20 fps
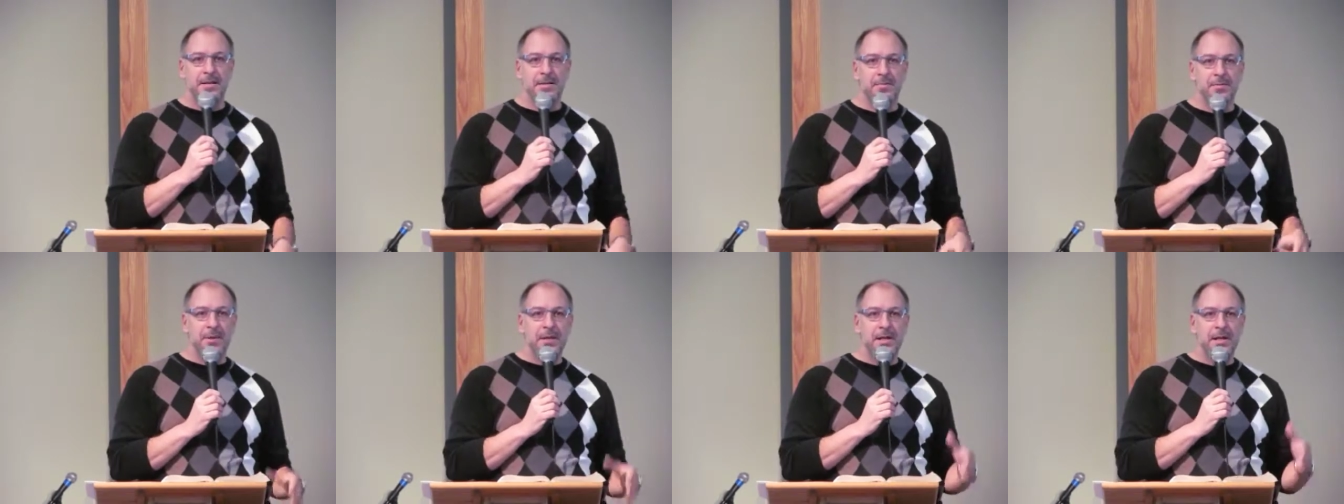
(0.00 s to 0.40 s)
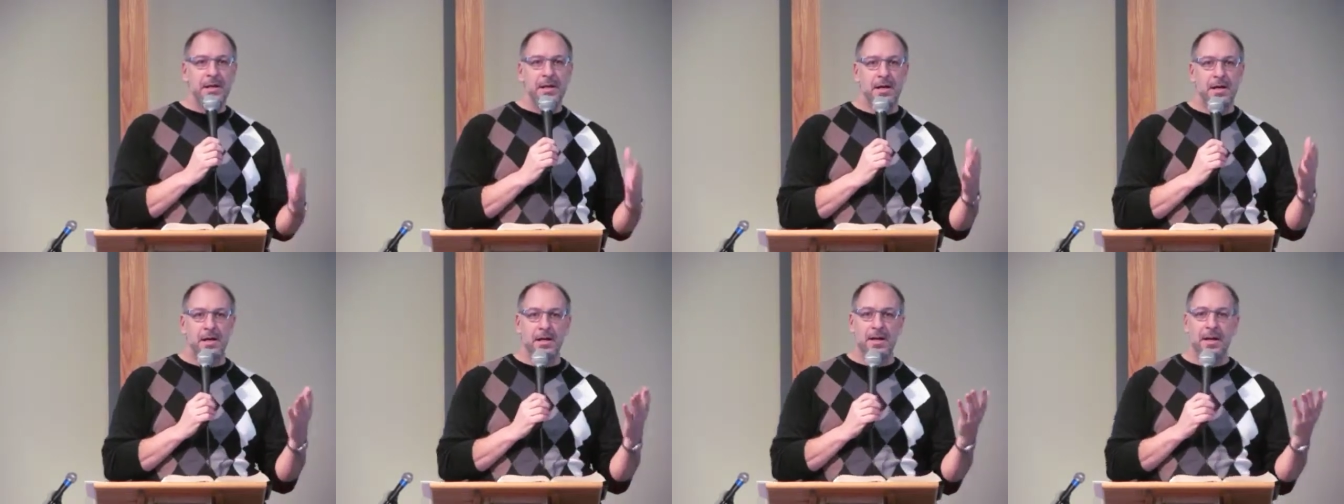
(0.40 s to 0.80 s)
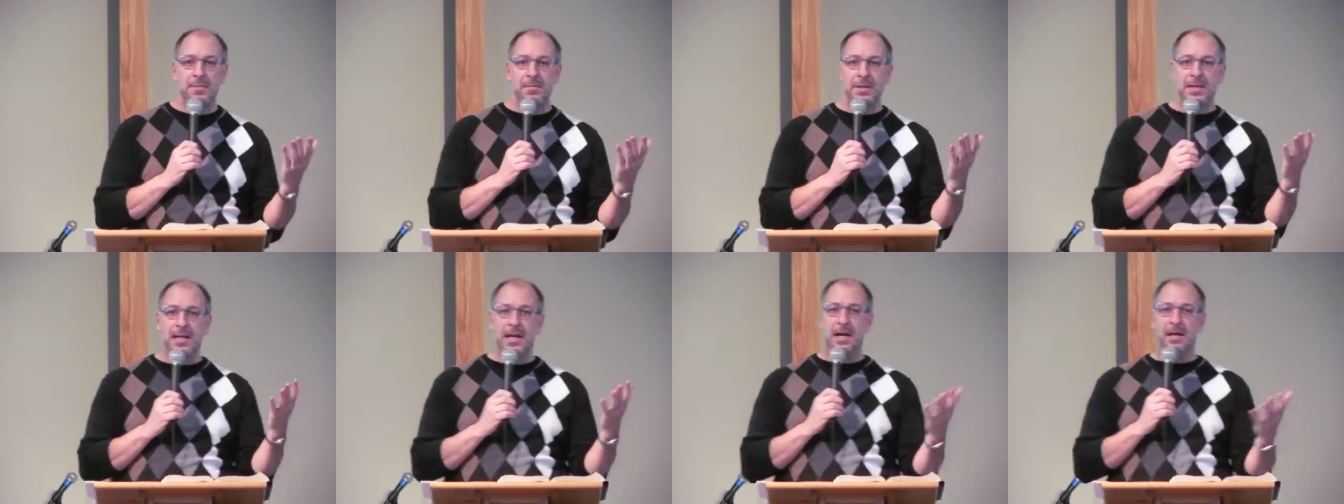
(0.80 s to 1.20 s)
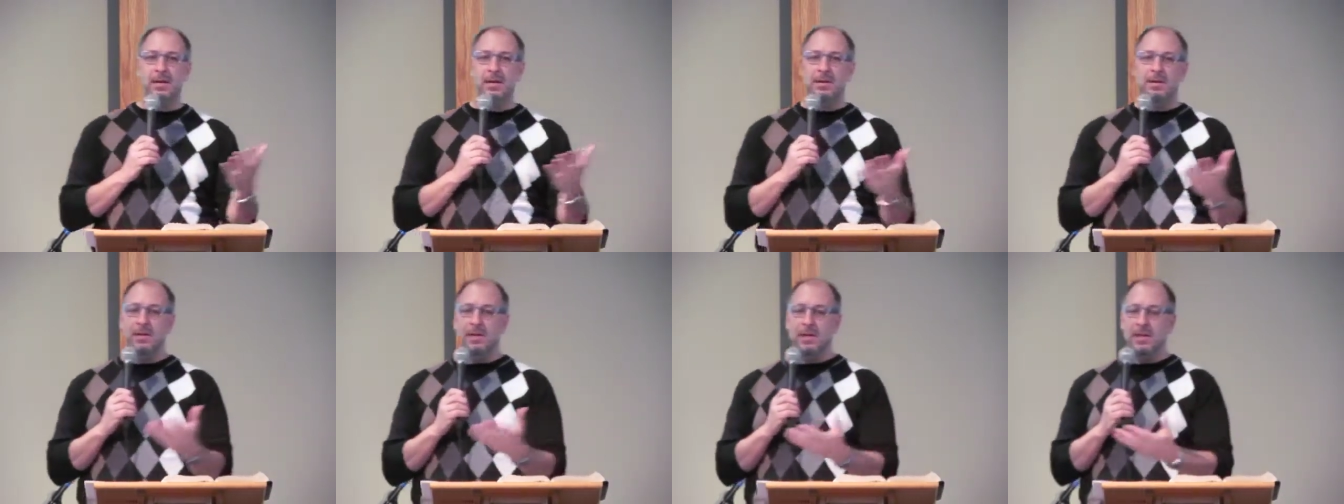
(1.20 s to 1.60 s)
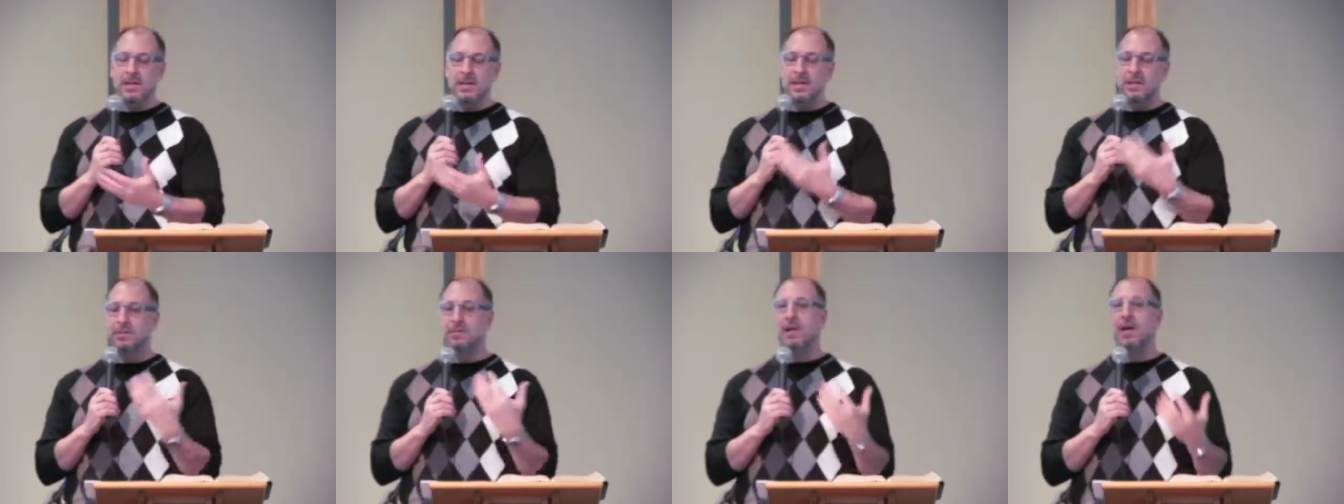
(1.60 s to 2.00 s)
as we uh, come together and,
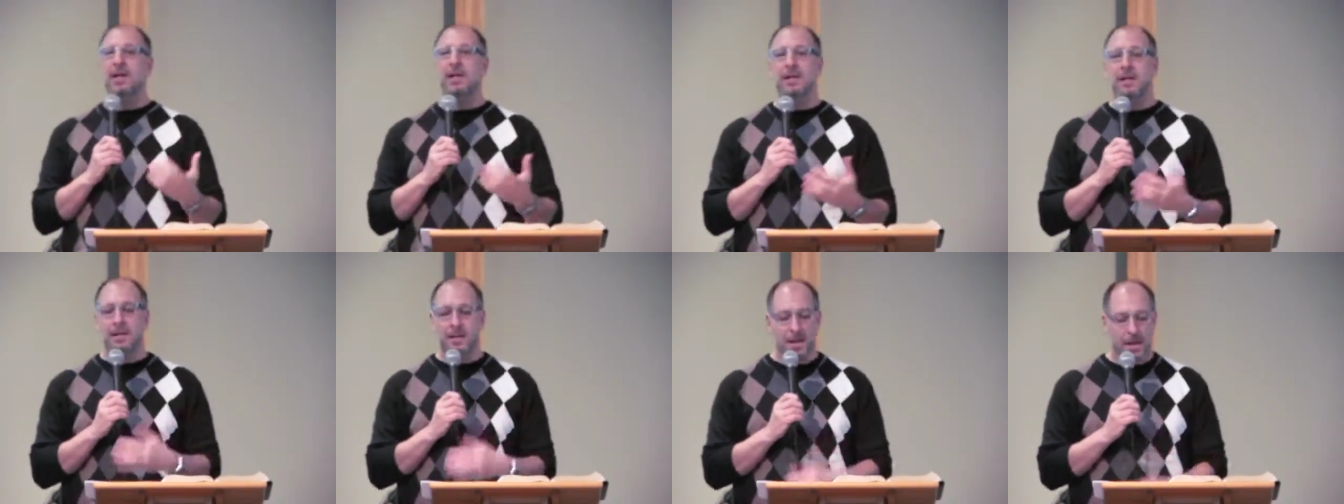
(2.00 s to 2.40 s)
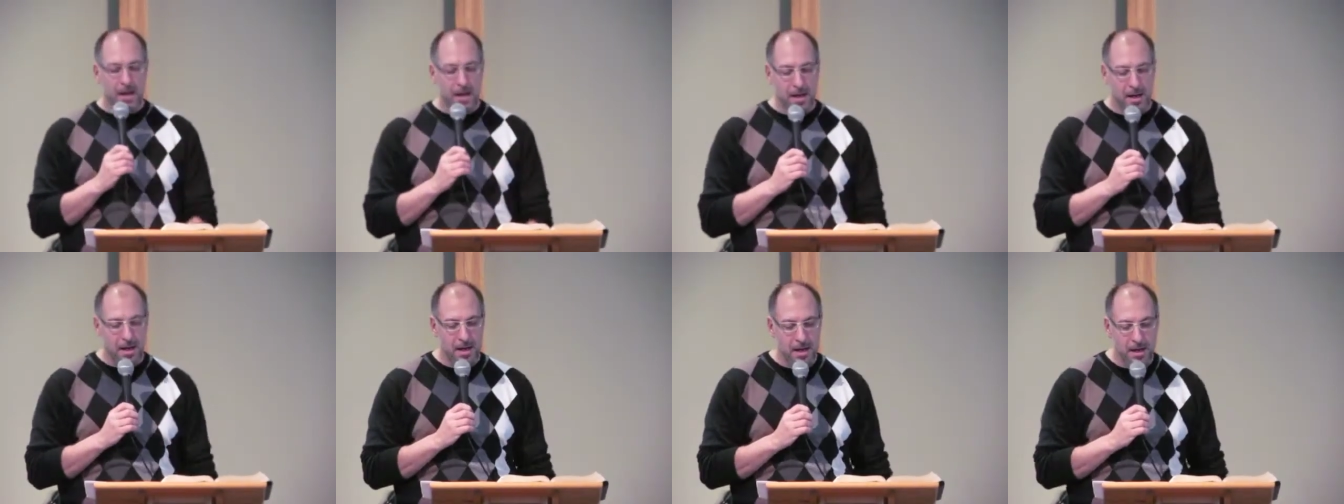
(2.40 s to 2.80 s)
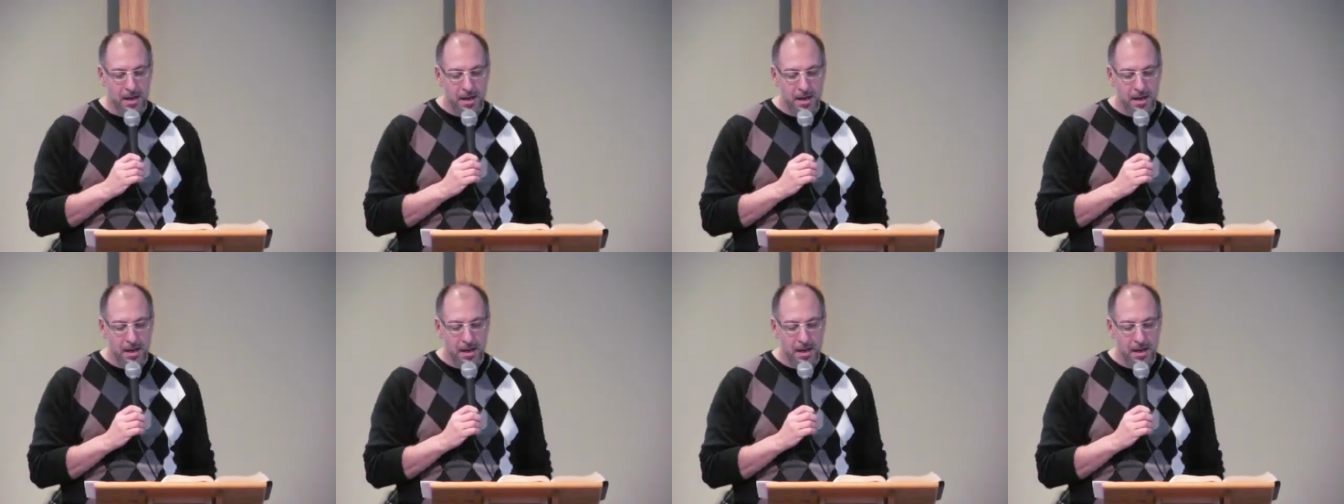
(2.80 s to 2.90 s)
and try to uh,